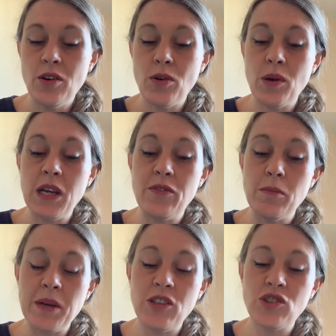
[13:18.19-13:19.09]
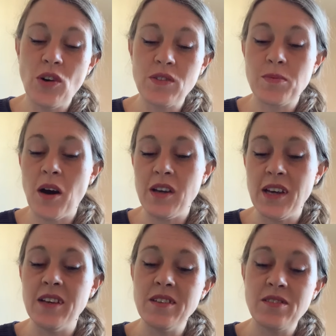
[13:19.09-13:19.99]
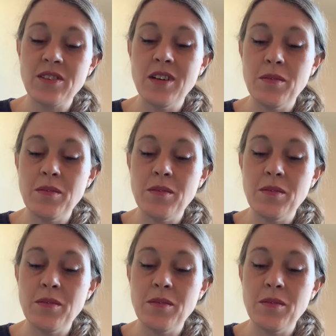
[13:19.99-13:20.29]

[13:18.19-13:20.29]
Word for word: or even be shocked by it,